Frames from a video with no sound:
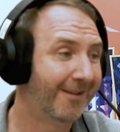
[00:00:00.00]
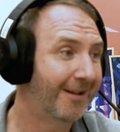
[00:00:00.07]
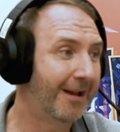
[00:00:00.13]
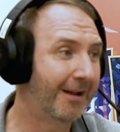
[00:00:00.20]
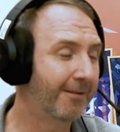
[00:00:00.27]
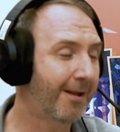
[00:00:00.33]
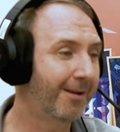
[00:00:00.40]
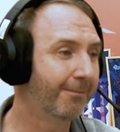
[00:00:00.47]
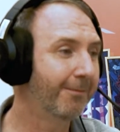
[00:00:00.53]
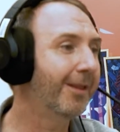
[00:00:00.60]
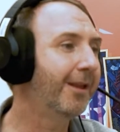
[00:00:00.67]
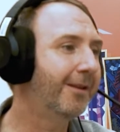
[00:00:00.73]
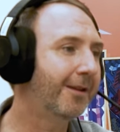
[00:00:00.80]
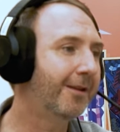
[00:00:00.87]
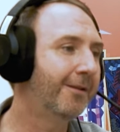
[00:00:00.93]
I, I
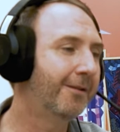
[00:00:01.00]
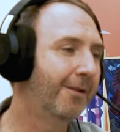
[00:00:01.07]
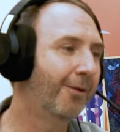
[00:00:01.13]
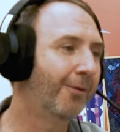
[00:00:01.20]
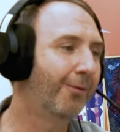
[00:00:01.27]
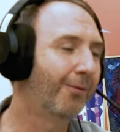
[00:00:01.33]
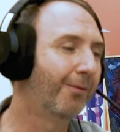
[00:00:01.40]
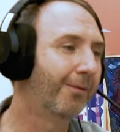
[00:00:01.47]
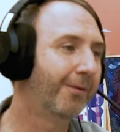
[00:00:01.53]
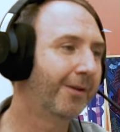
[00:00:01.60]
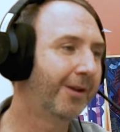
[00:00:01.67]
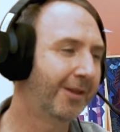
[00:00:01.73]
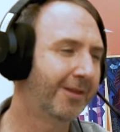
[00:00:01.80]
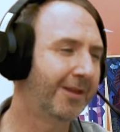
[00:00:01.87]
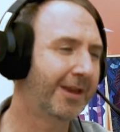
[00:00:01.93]
really didn't know
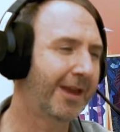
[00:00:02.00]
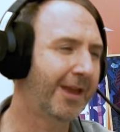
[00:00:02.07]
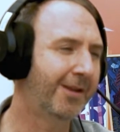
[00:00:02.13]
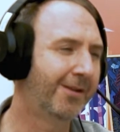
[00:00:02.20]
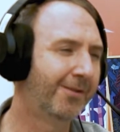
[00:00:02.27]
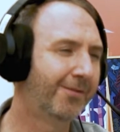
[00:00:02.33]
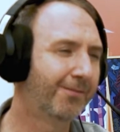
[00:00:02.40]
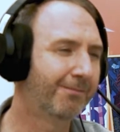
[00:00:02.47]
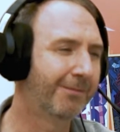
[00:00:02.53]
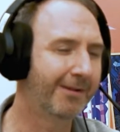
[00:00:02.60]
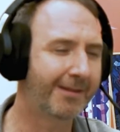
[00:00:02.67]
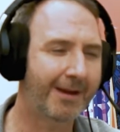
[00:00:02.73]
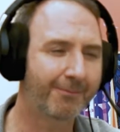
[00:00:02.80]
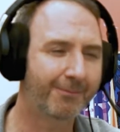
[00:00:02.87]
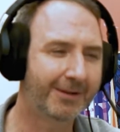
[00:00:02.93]
in the end where
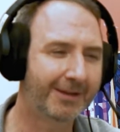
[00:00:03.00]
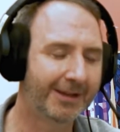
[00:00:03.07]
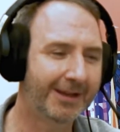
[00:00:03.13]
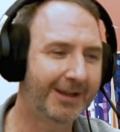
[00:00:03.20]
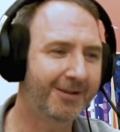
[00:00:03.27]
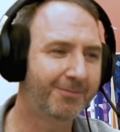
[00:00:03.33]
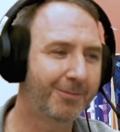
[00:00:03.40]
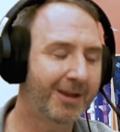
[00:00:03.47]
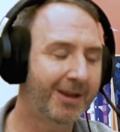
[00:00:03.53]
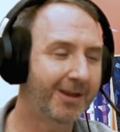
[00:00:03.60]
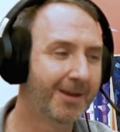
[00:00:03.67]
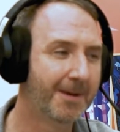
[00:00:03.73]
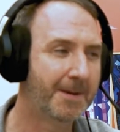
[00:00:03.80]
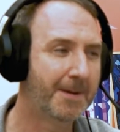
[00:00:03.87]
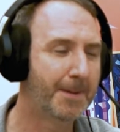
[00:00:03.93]
that would lead me.
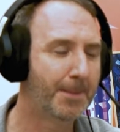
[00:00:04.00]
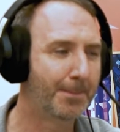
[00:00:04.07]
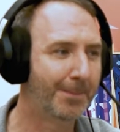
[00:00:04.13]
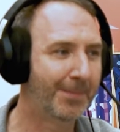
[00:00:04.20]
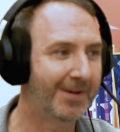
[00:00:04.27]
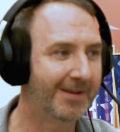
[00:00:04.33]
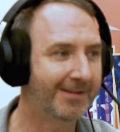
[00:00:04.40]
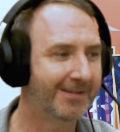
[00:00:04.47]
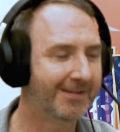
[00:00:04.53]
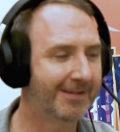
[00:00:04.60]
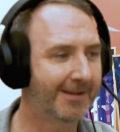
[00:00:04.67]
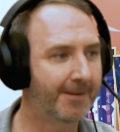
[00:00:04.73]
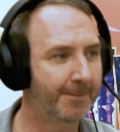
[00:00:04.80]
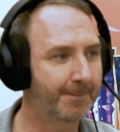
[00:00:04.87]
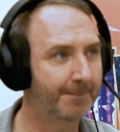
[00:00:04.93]
But
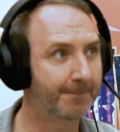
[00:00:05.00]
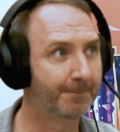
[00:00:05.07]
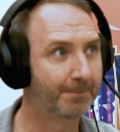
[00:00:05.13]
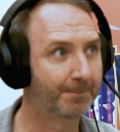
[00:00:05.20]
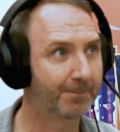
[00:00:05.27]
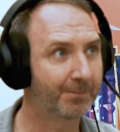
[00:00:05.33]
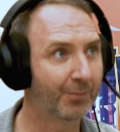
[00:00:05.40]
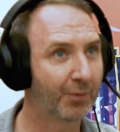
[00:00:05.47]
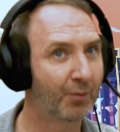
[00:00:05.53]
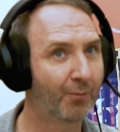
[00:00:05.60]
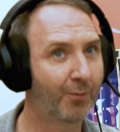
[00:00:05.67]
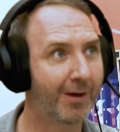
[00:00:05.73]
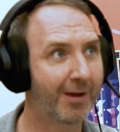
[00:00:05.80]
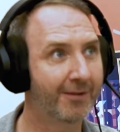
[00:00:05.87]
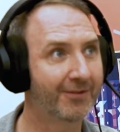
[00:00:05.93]
um, while